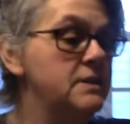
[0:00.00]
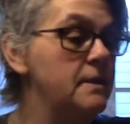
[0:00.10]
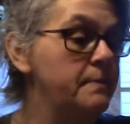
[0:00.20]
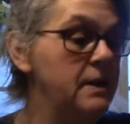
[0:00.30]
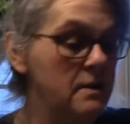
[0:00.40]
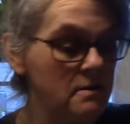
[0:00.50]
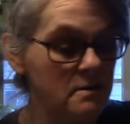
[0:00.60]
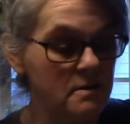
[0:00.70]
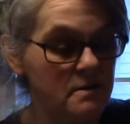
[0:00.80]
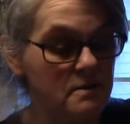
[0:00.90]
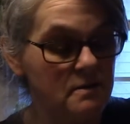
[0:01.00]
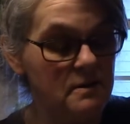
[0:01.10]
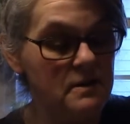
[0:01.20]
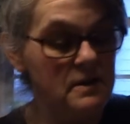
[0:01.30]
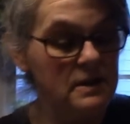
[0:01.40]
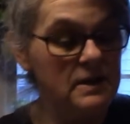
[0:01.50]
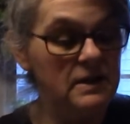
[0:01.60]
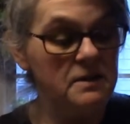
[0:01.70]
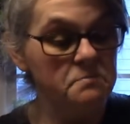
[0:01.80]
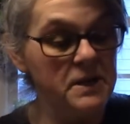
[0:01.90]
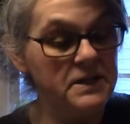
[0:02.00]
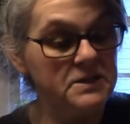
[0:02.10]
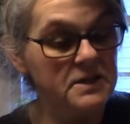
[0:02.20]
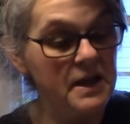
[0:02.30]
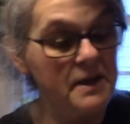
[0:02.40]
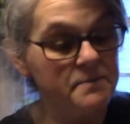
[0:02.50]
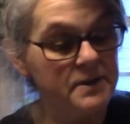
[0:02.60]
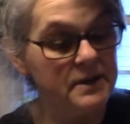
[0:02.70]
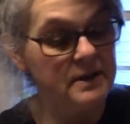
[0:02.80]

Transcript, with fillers: up here, get it mixed up, and